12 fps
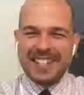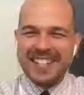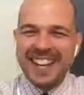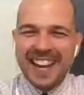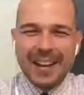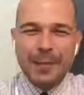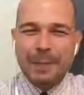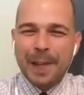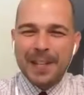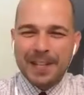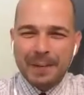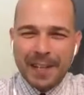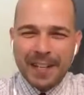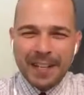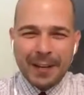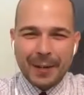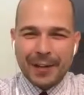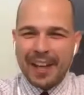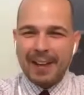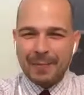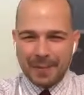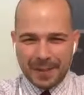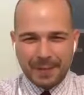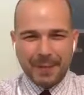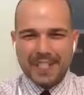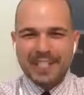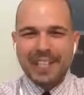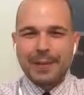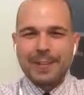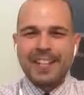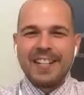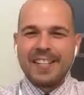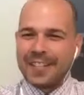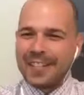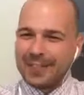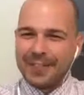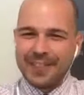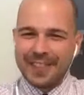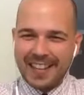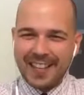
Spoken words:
It was a pleasure meeting you, and best of luck with the initiative. Thank you.